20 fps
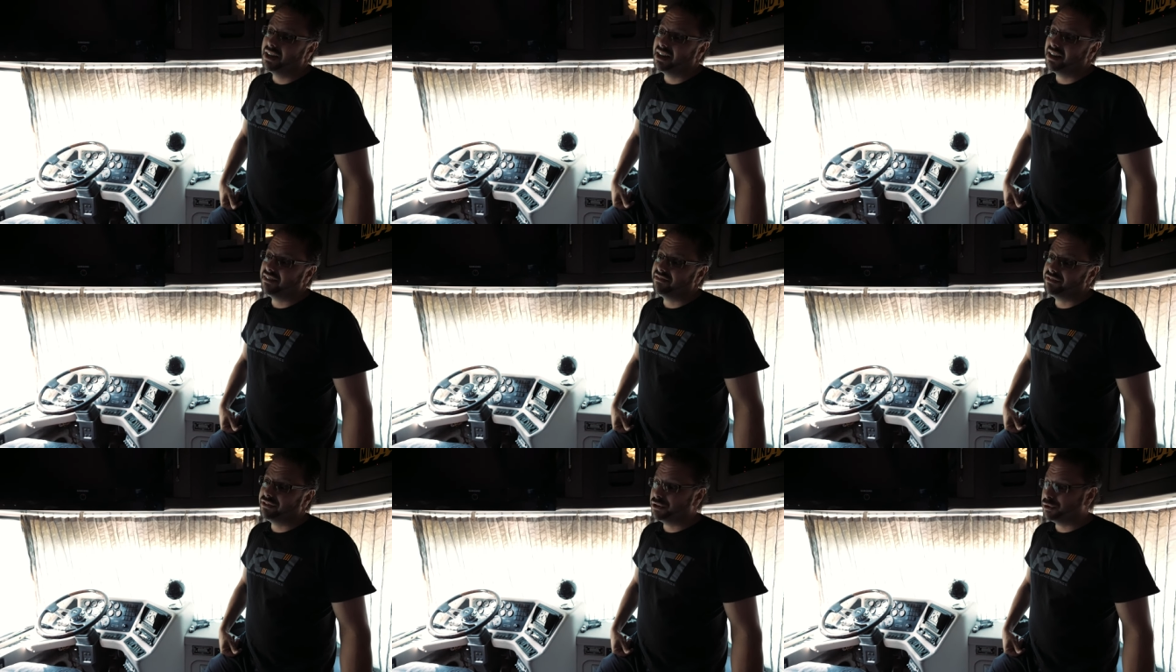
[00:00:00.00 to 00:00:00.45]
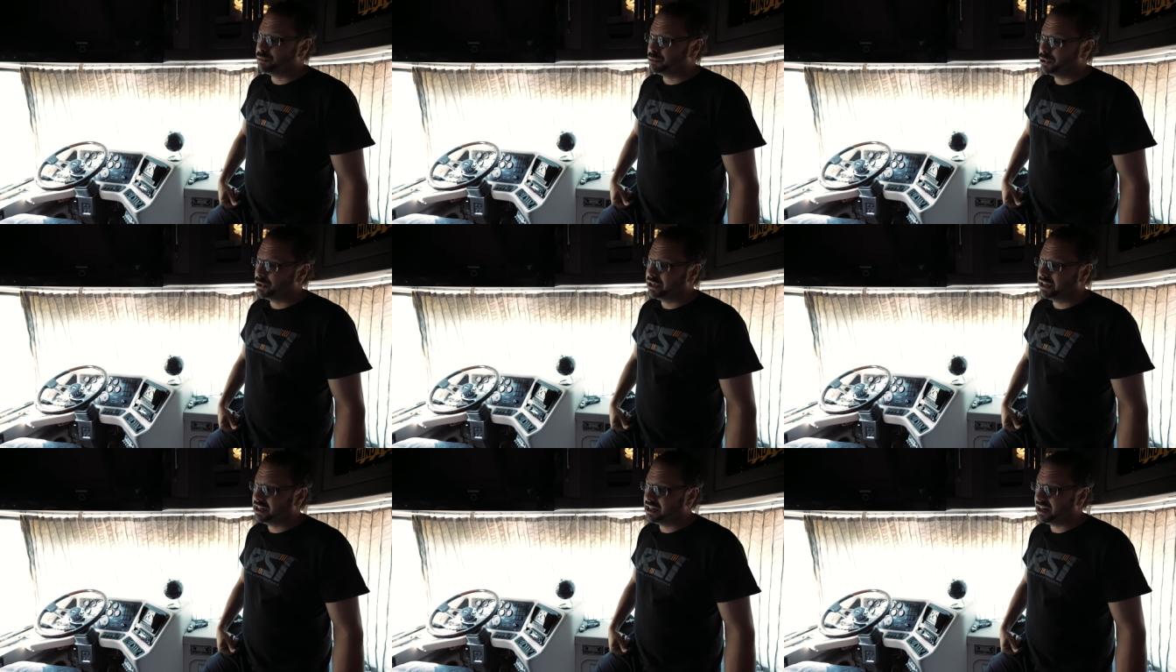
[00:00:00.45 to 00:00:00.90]
I feel
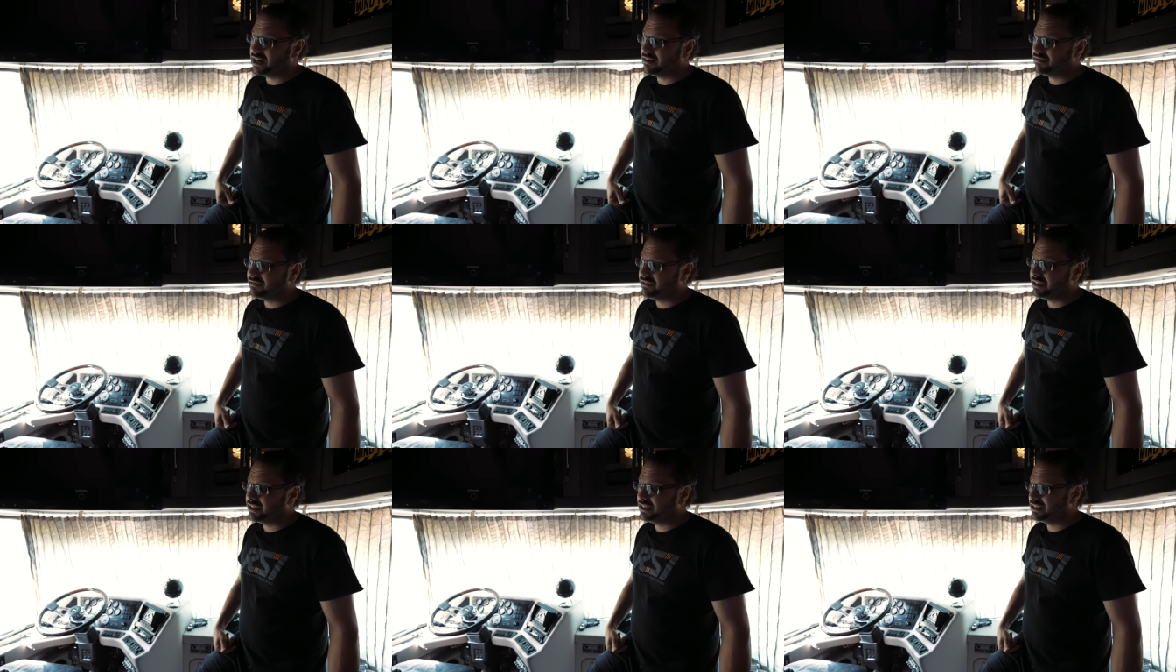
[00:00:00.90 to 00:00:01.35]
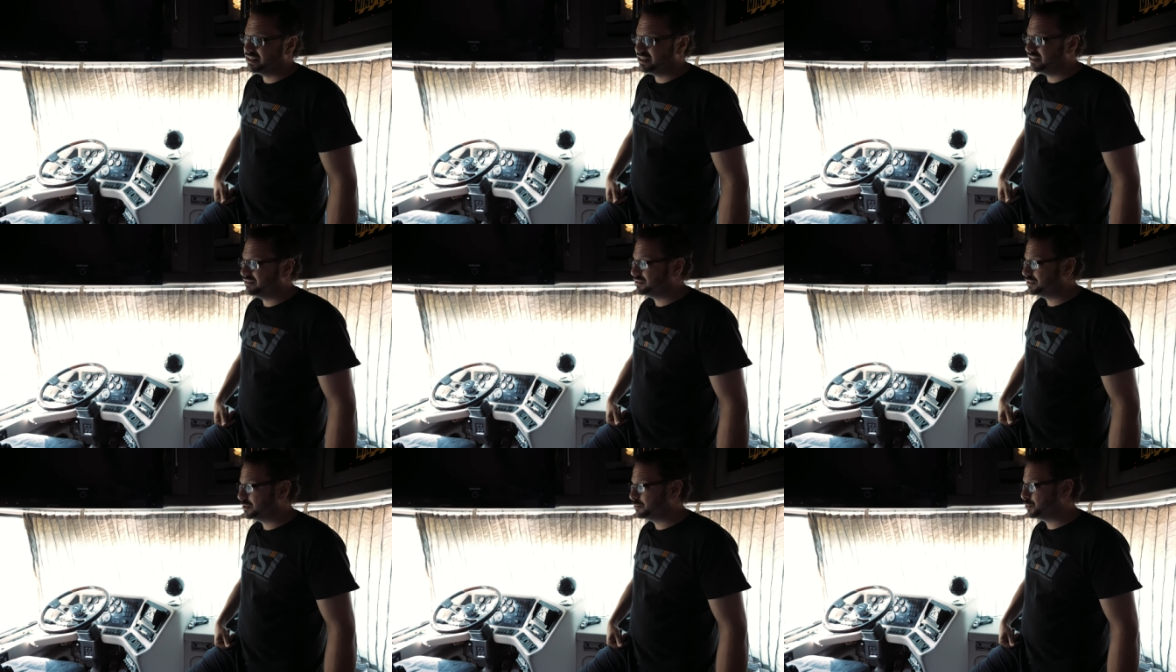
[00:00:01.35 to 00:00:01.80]
pretty confident
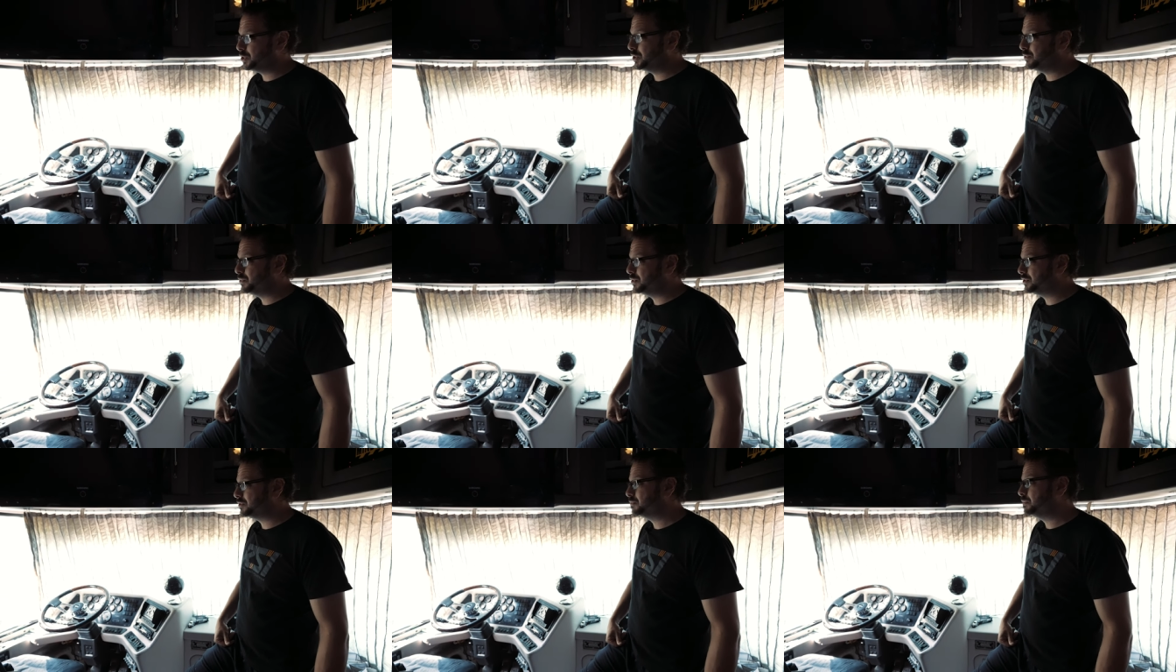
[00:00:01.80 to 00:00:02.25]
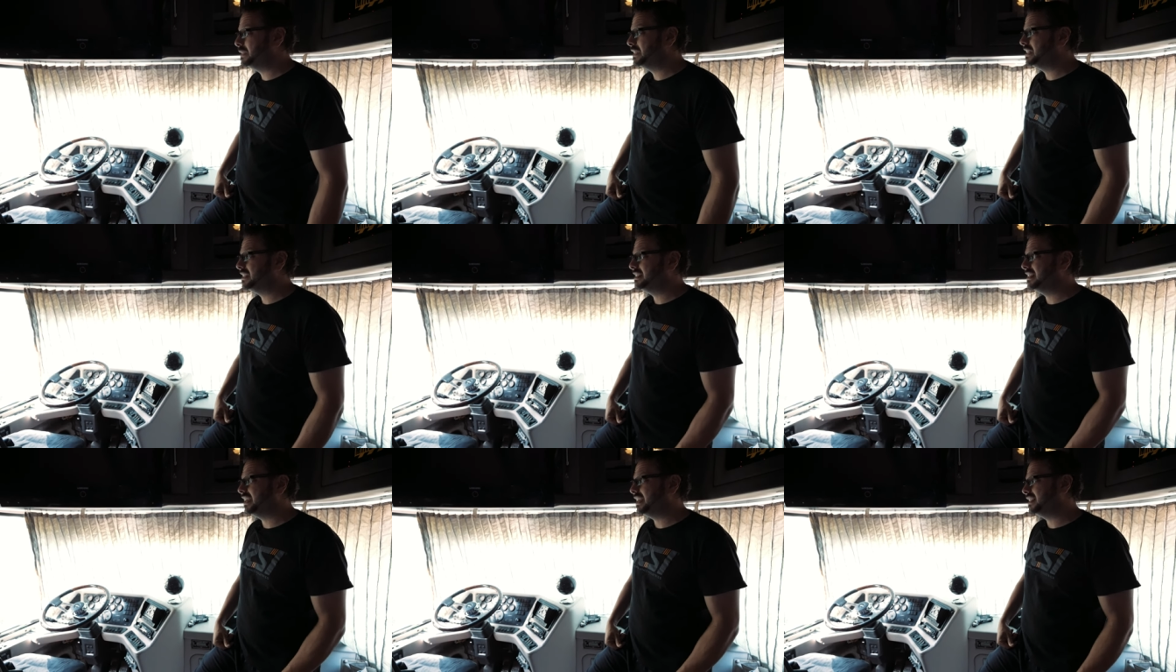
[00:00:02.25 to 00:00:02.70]
if somebody wants me to
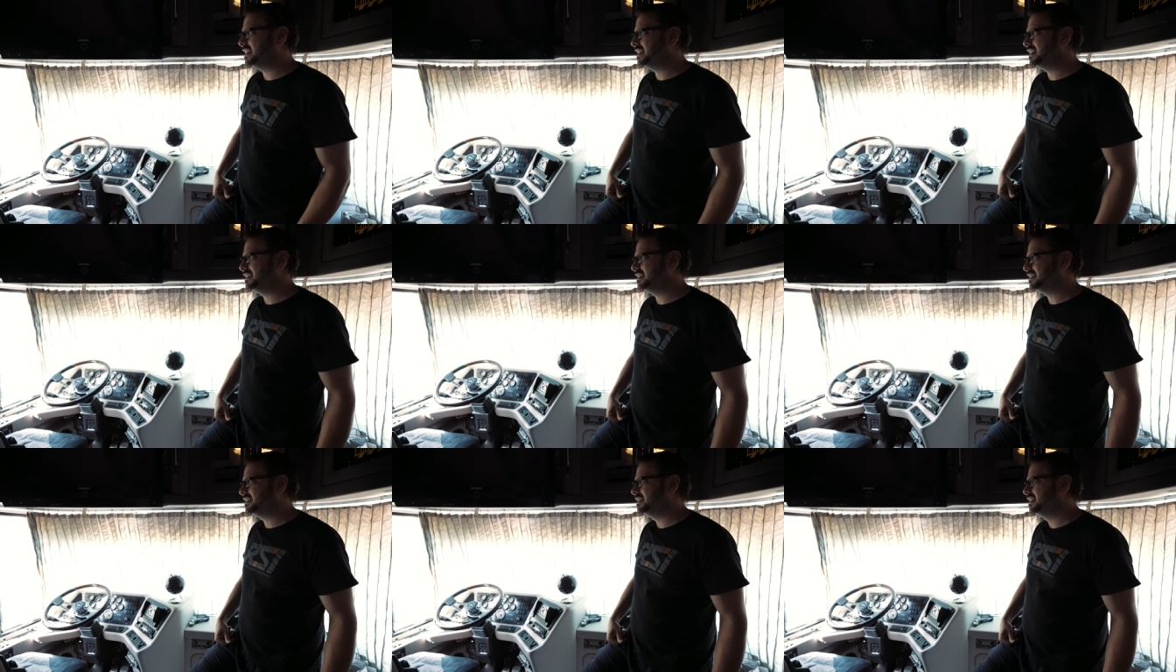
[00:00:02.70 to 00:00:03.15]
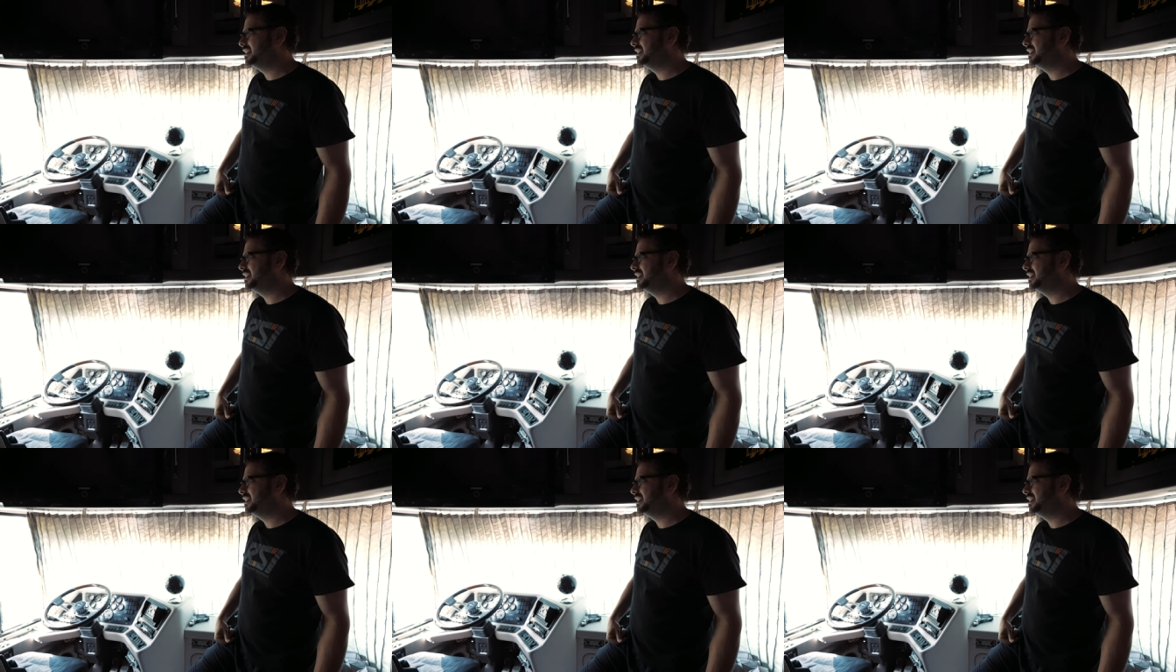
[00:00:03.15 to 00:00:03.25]
take this